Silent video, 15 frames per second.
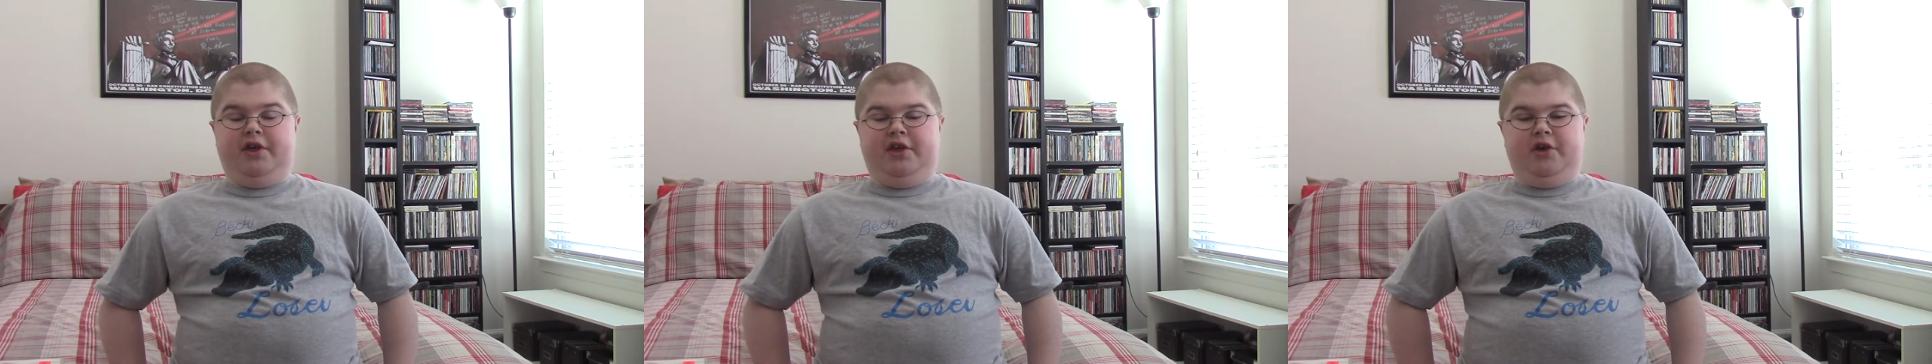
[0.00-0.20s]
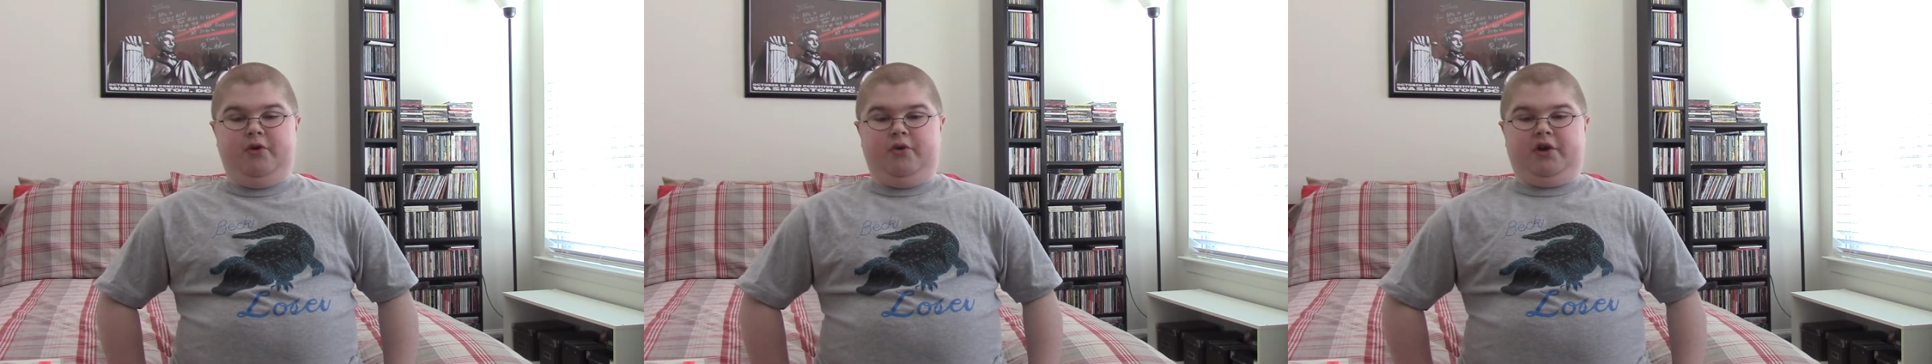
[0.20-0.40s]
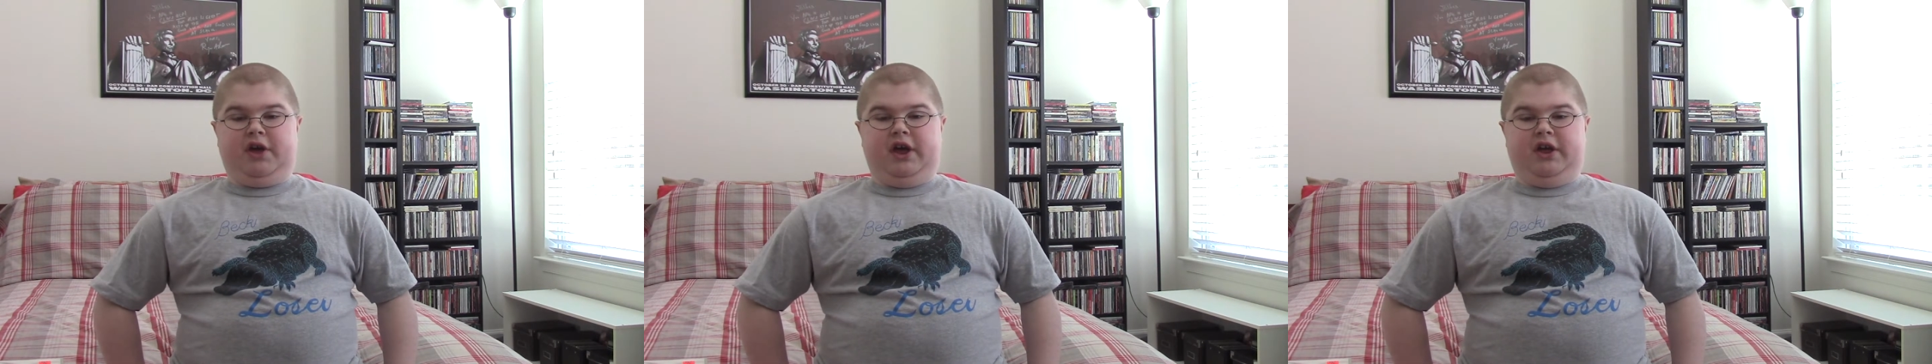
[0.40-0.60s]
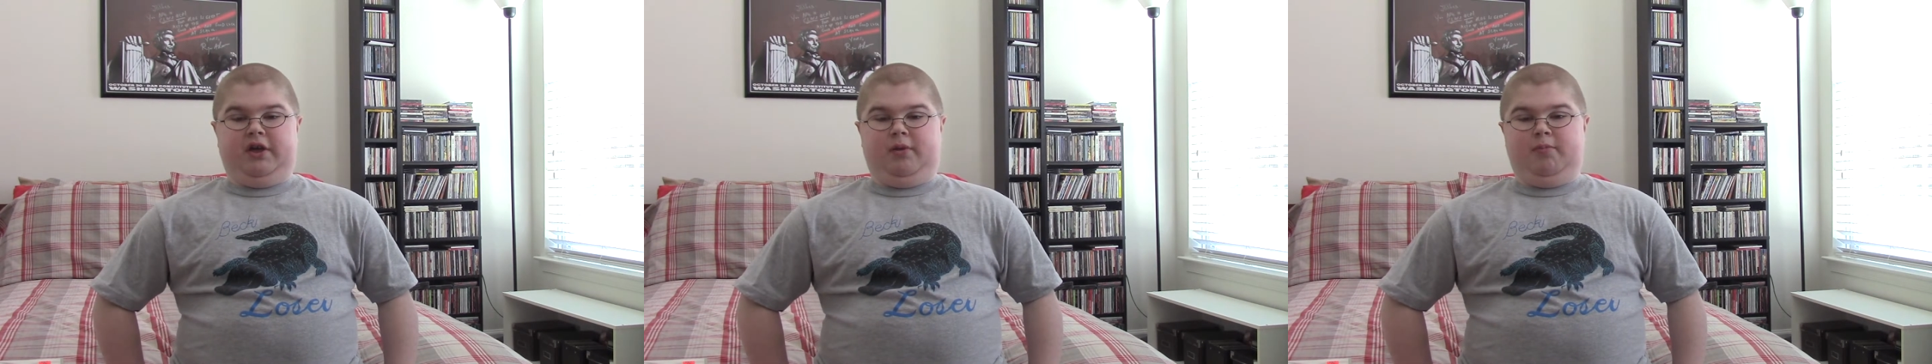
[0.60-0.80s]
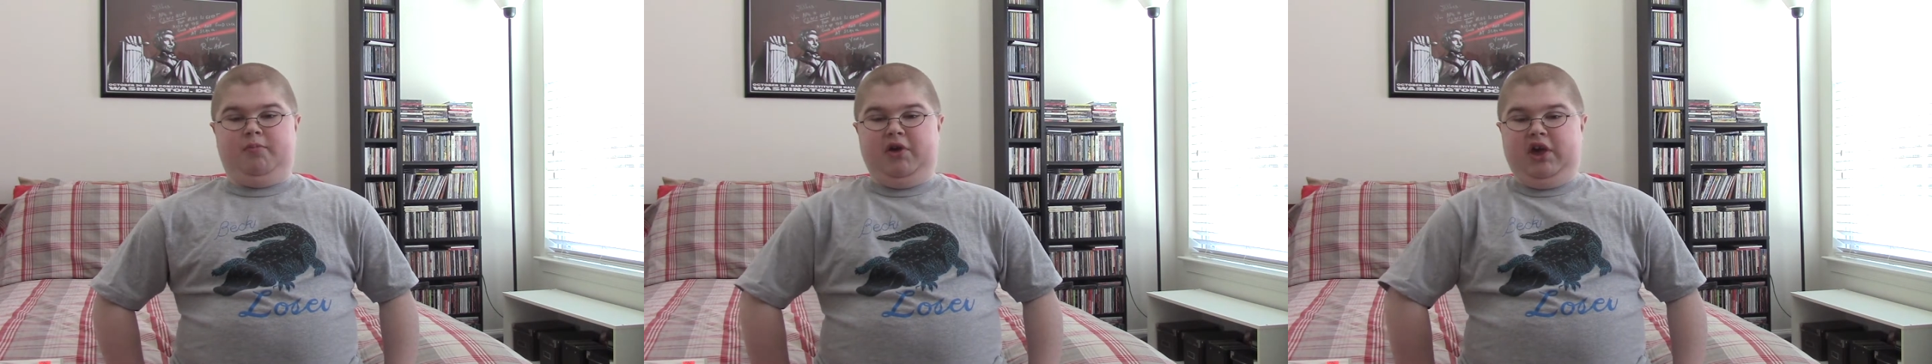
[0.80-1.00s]
you
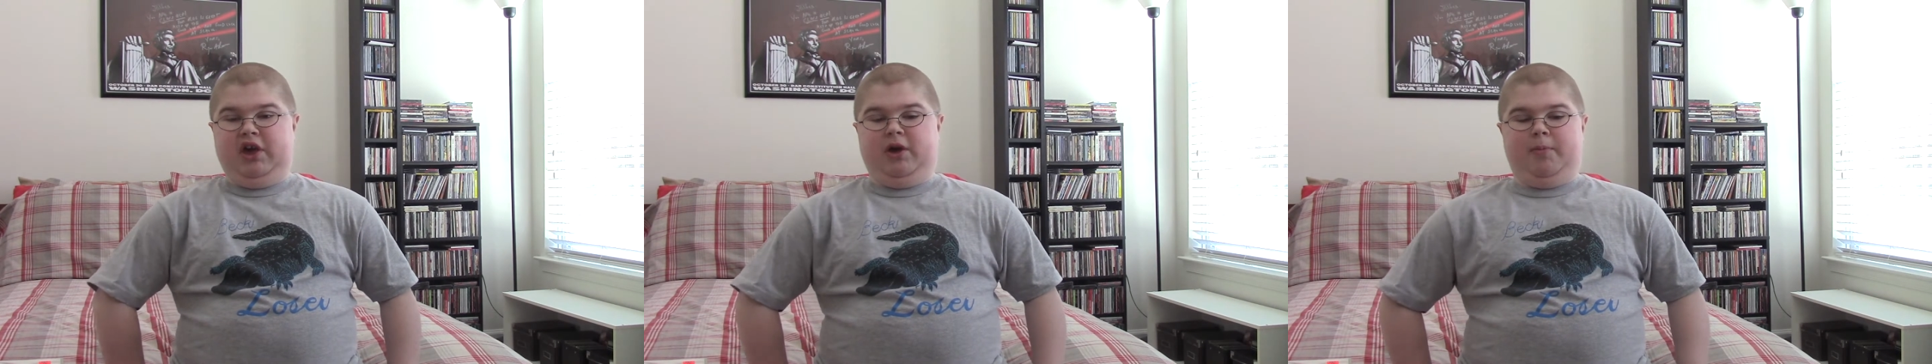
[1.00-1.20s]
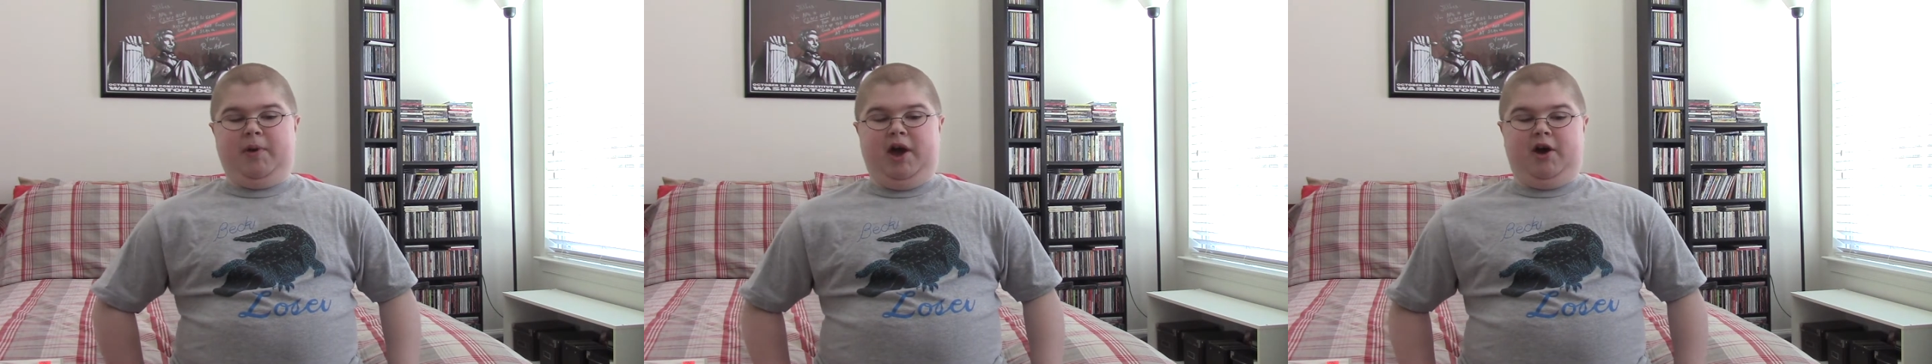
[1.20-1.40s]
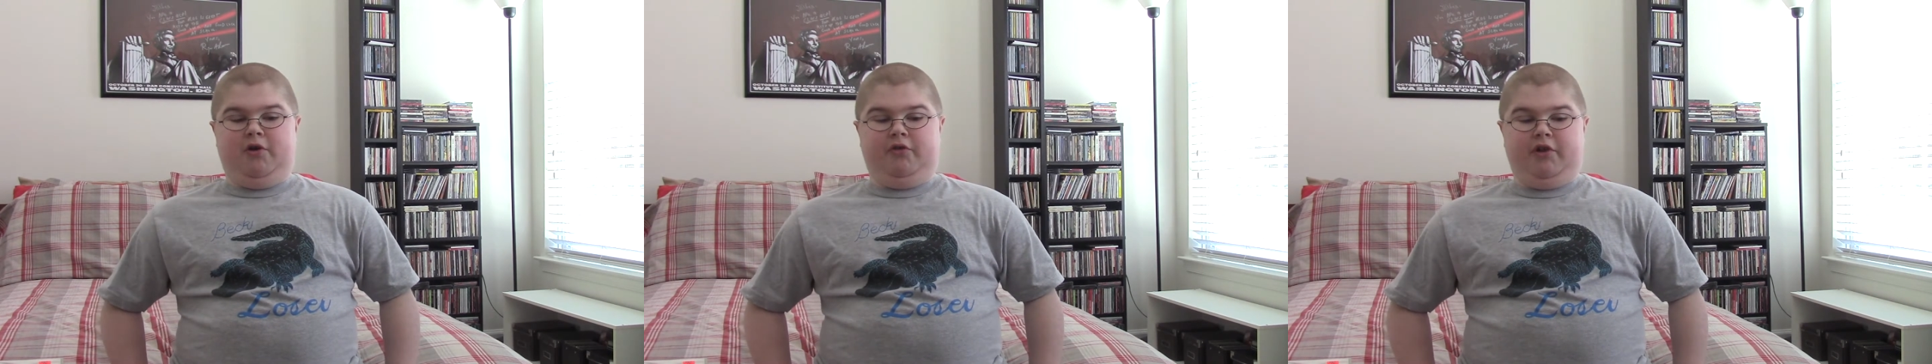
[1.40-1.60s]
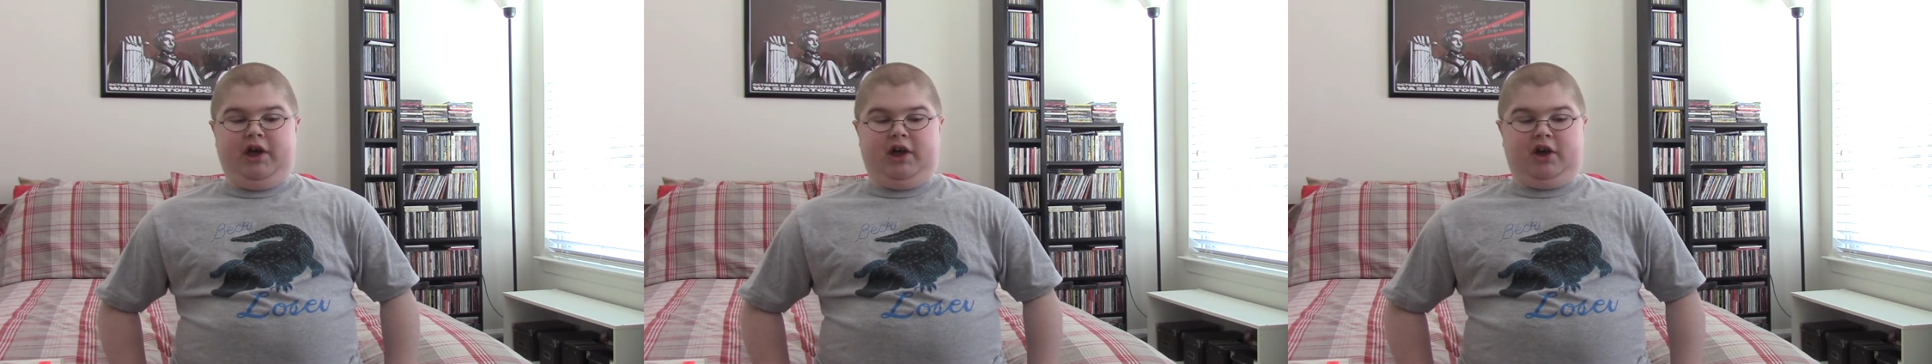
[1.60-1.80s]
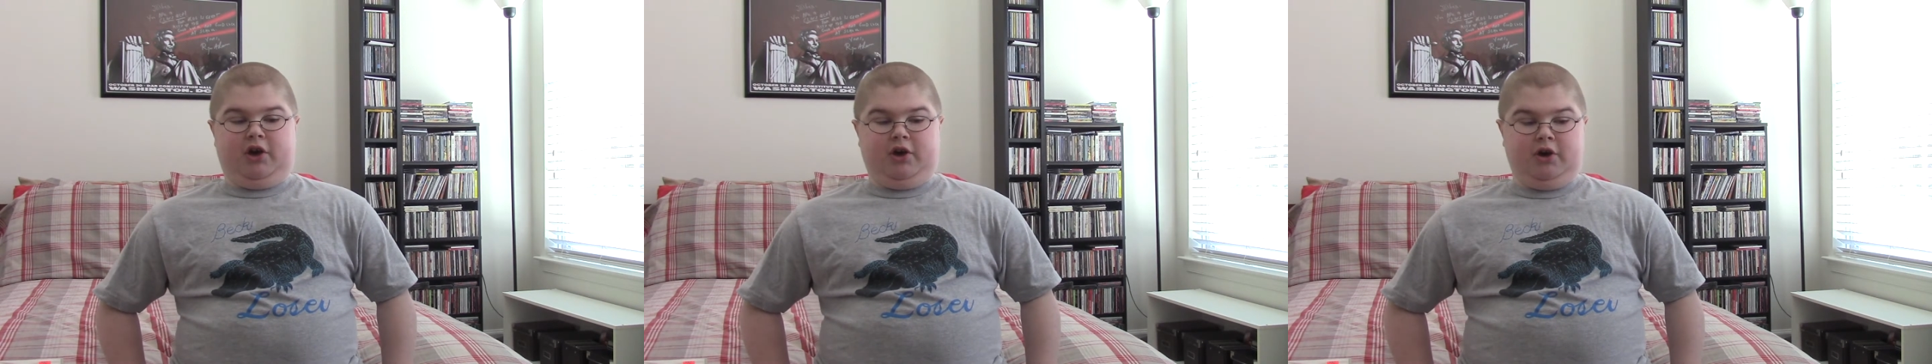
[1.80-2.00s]
can be about
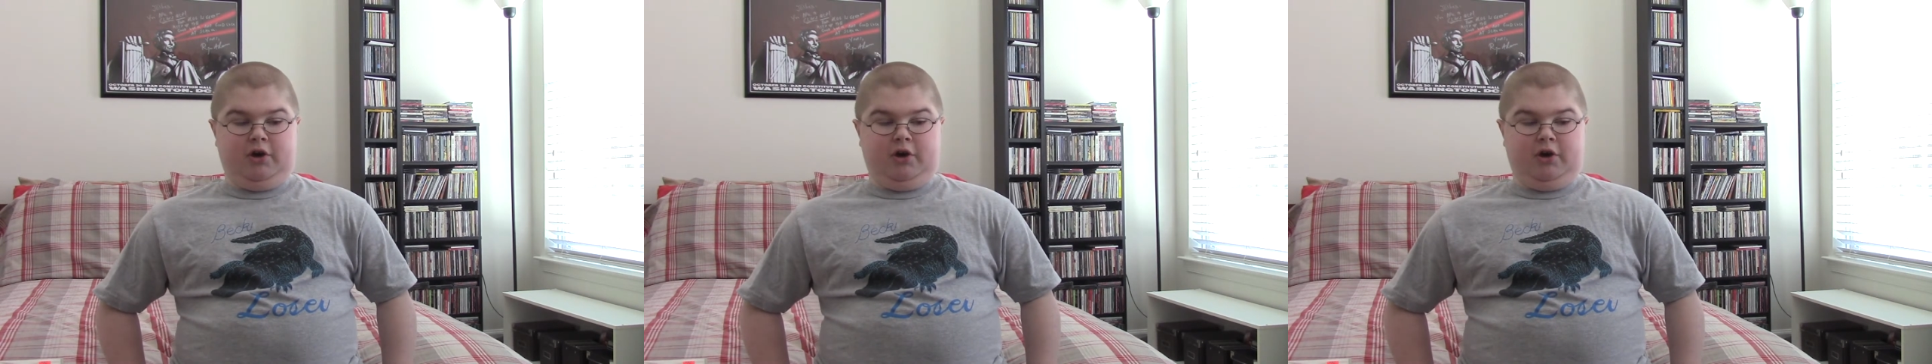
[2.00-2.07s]
like